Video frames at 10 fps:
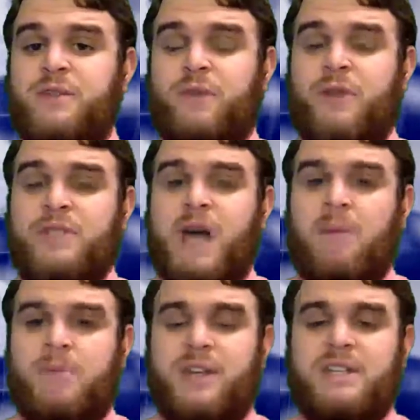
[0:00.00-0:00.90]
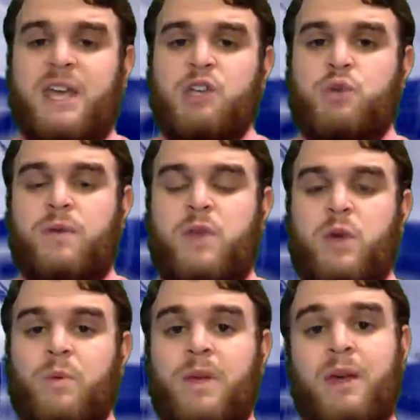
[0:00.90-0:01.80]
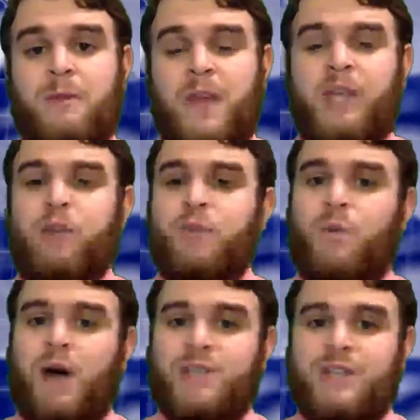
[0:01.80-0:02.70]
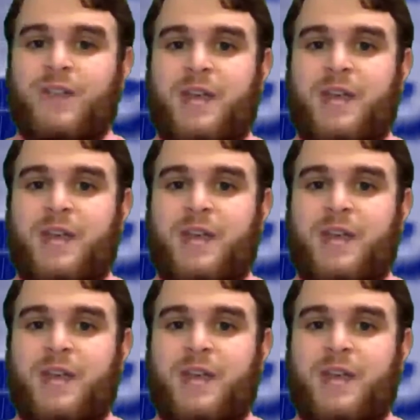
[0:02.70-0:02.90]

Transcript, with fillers: it for the Top Think Tanks Review. Thank you for watching,